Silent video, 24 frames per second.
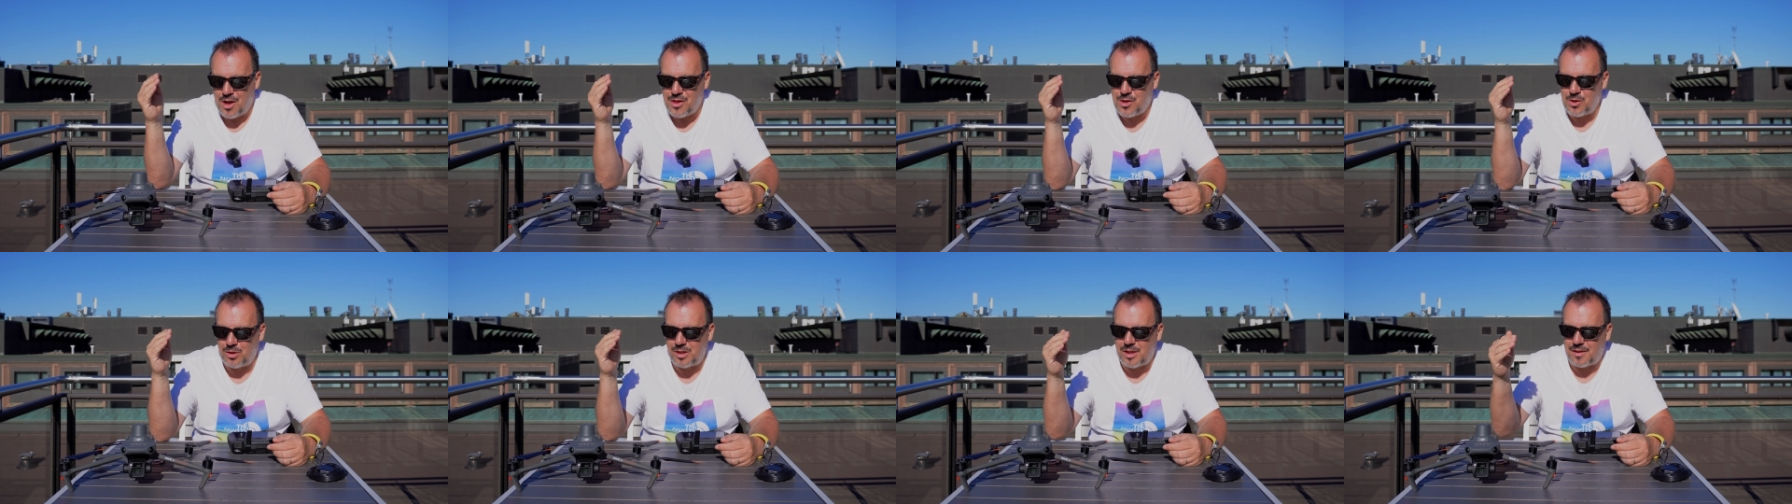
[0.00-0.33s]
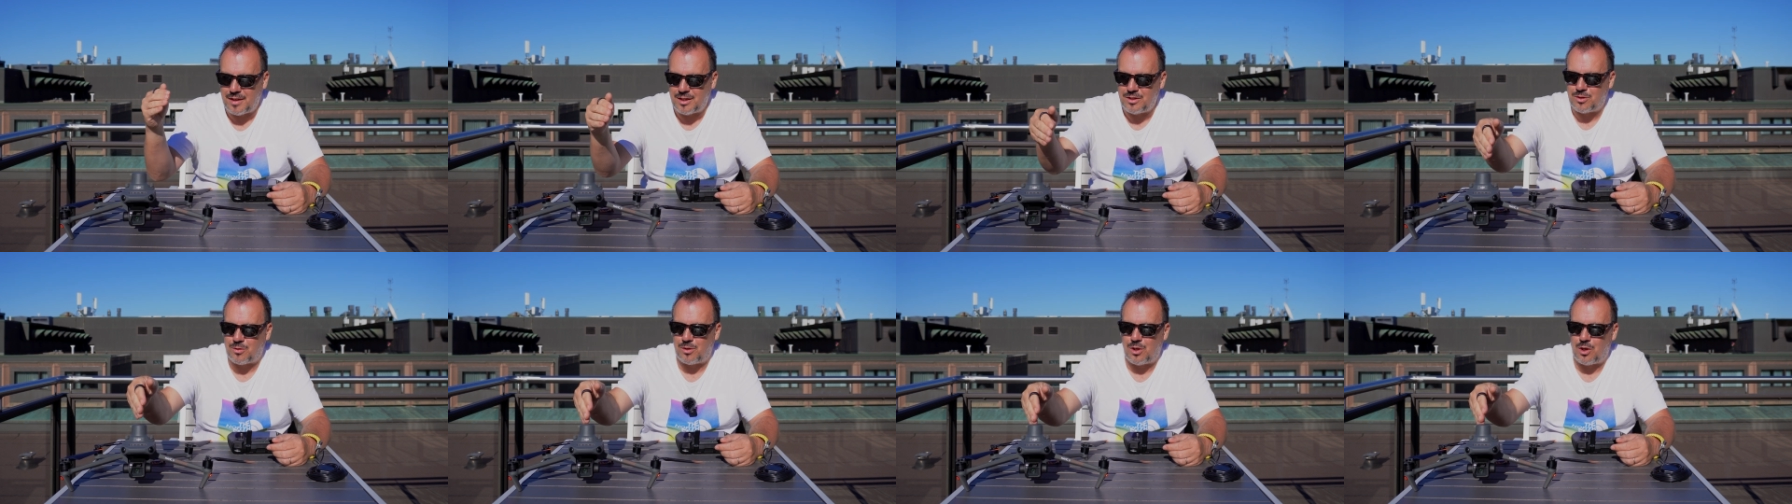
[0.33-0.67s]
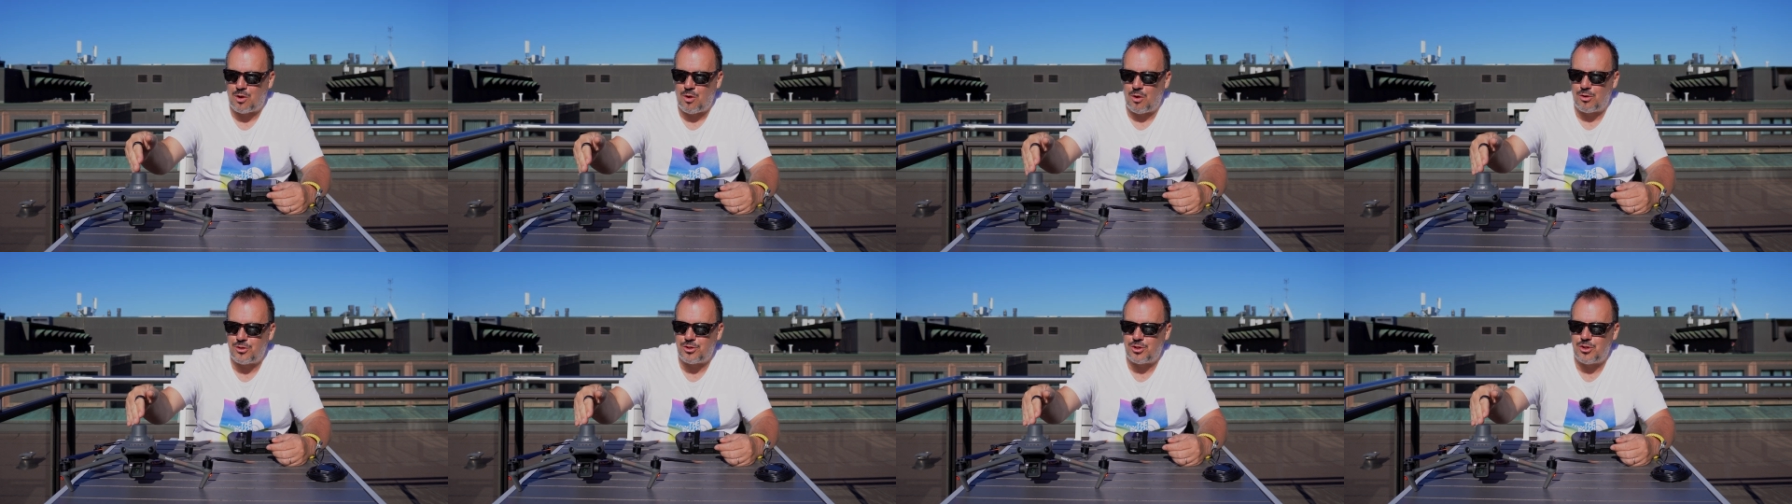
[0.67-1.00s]
The only thing that's going
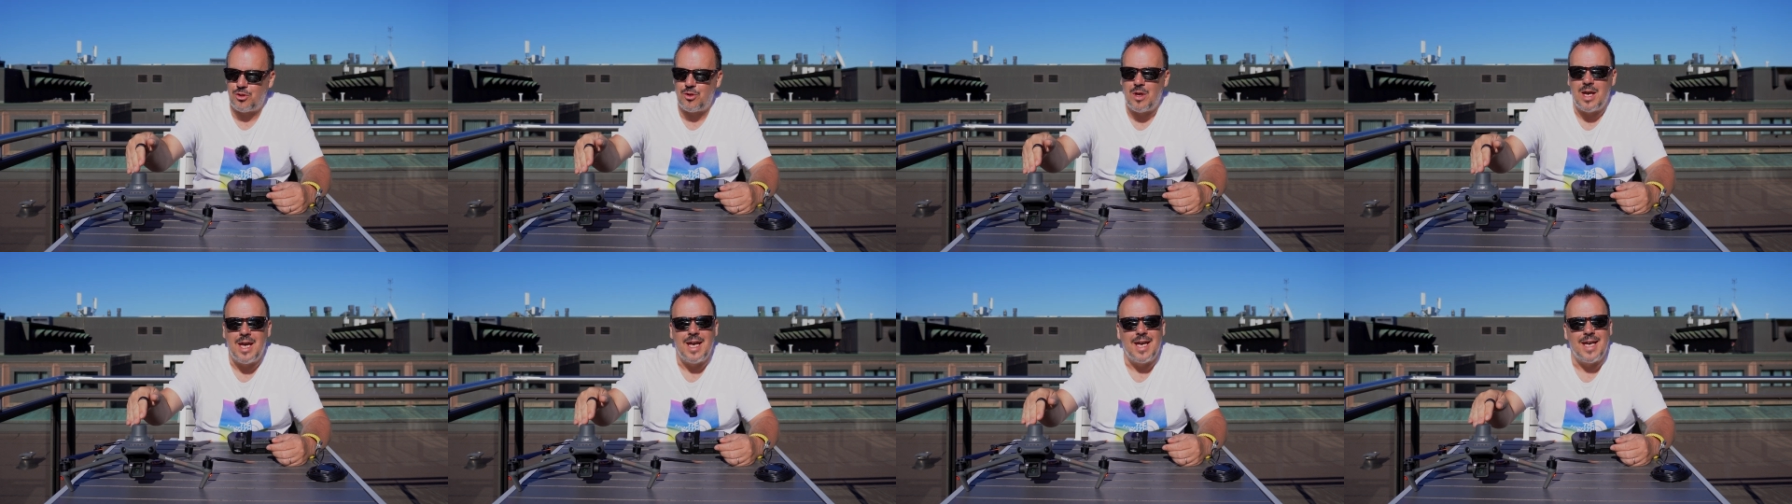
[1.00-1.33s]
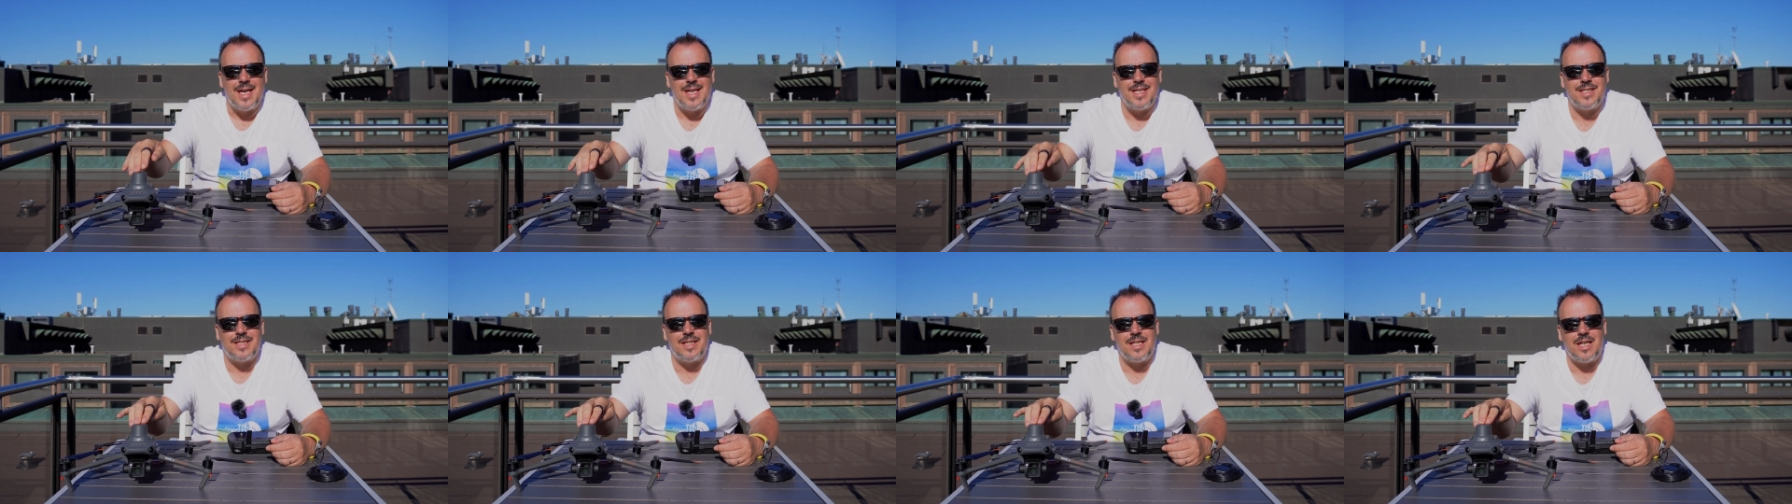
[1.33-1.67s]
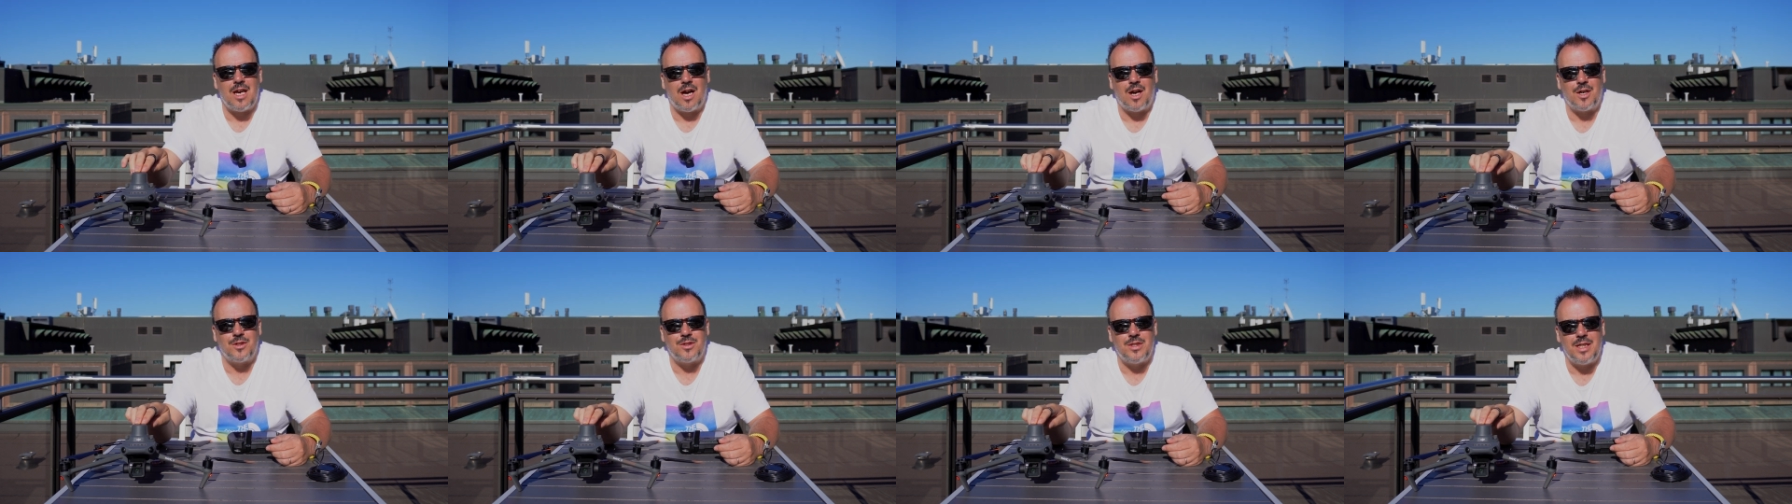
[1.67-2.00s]
to cost you is
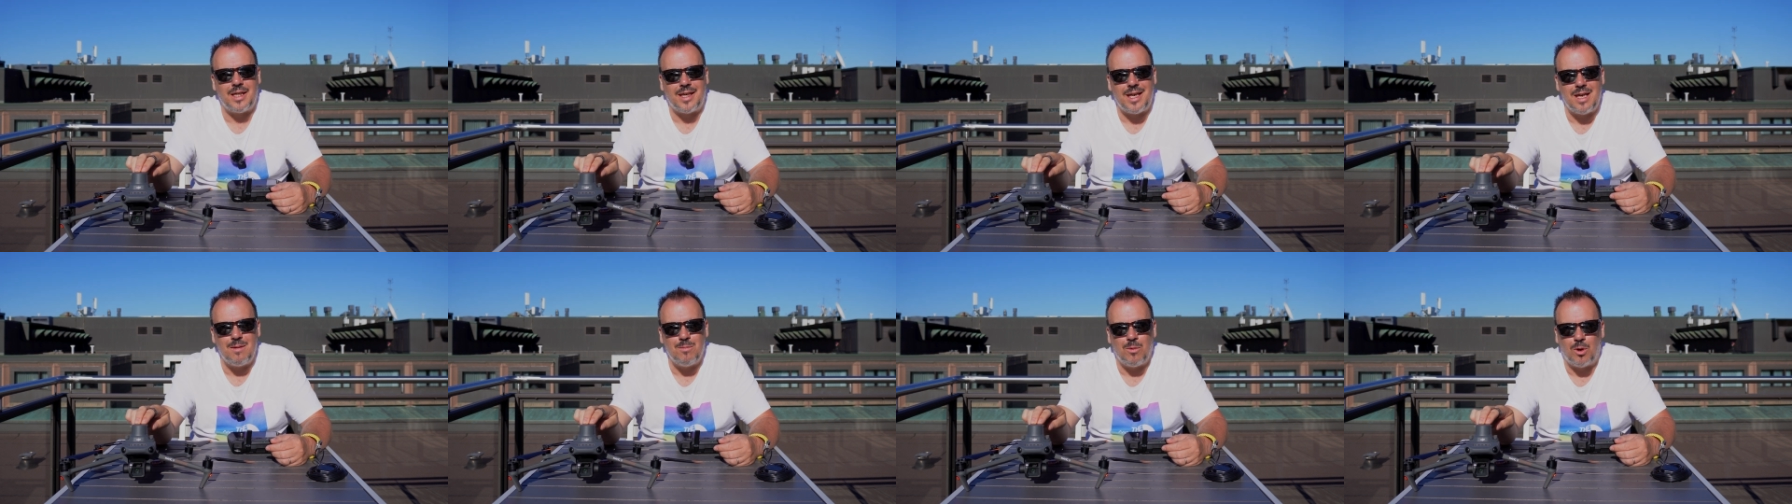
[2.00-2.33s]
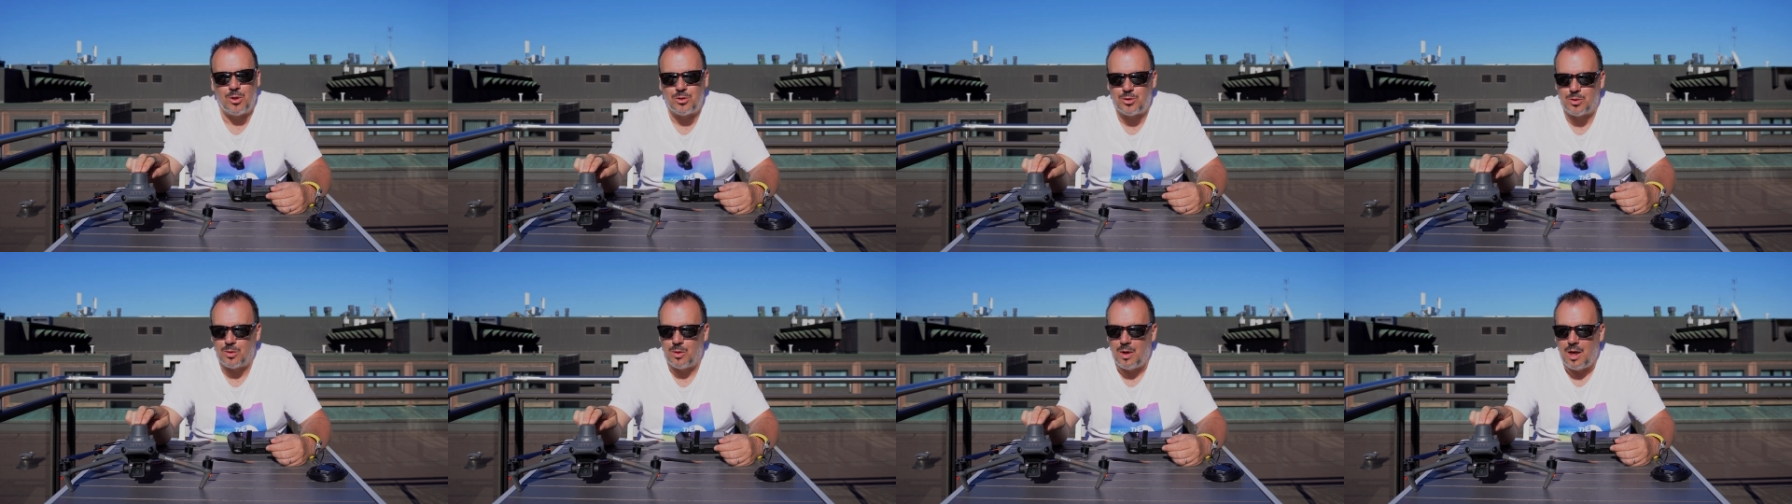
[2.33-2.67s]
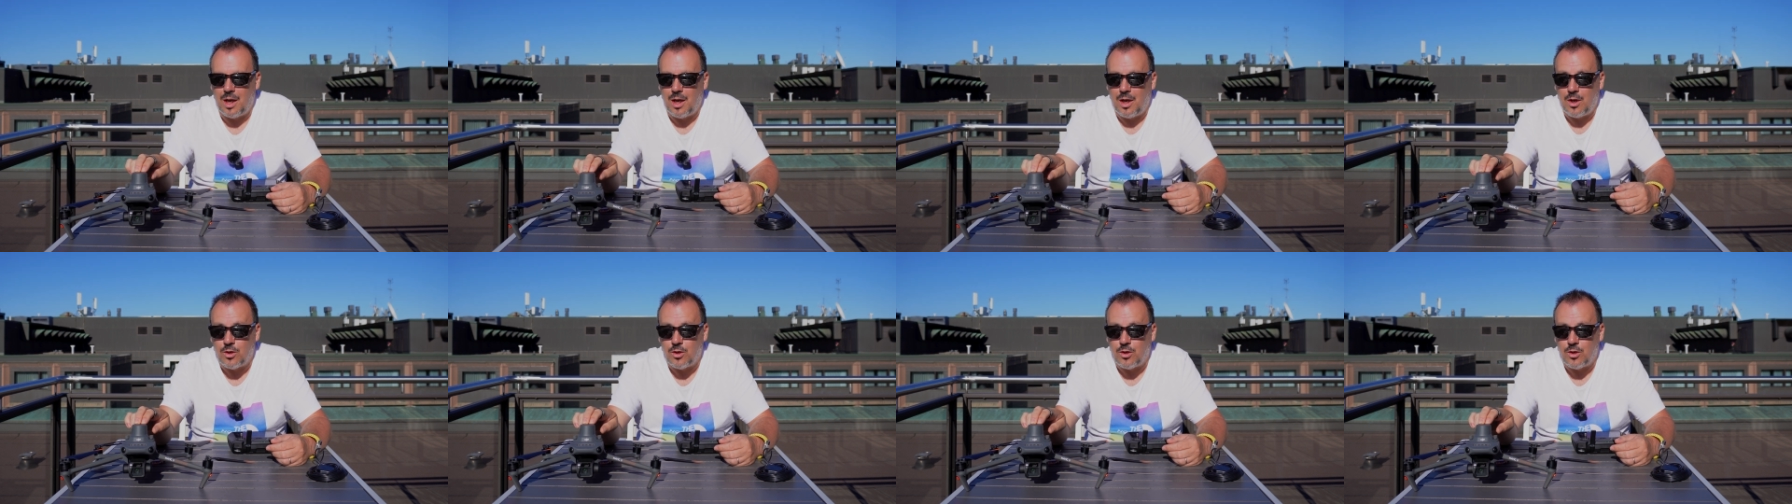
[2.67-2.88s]
the RTK module.